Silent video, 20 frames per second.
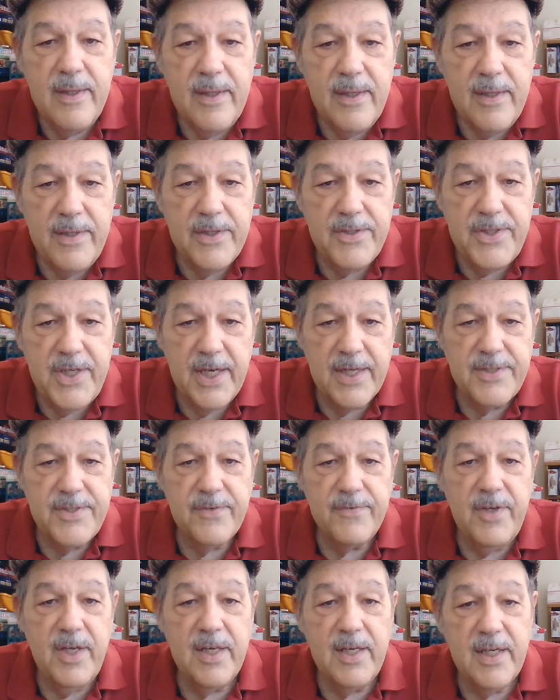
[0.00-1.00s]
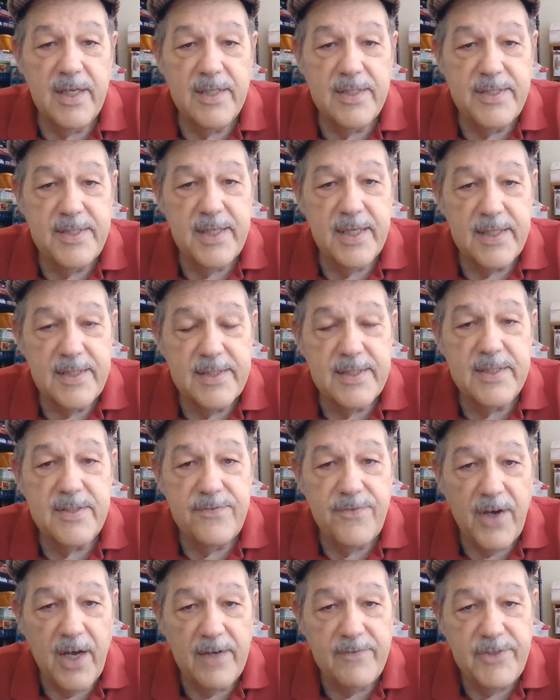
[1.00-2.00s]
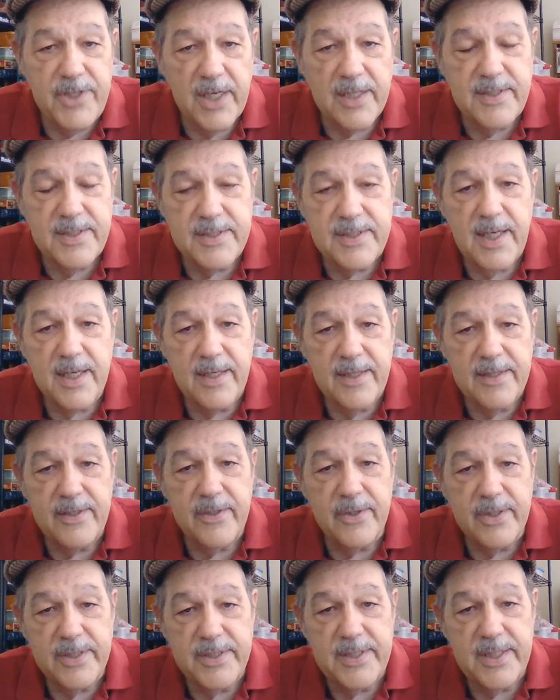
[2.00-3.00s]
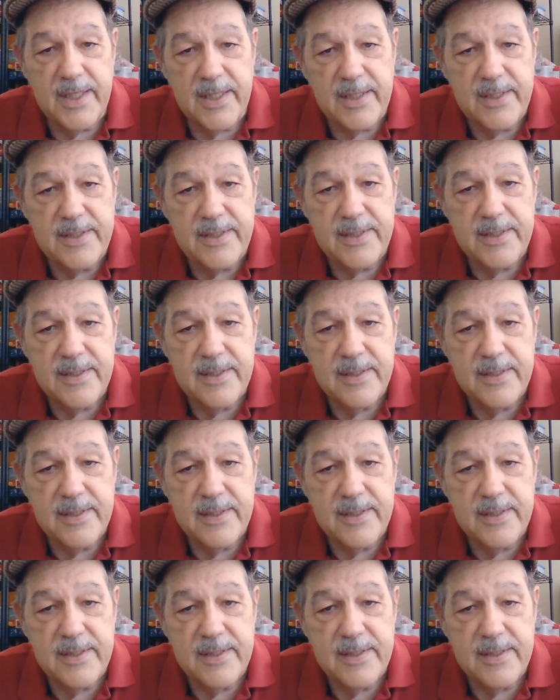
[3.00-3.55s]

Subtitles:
the chance of getting a 6 is 5 chances out of 36.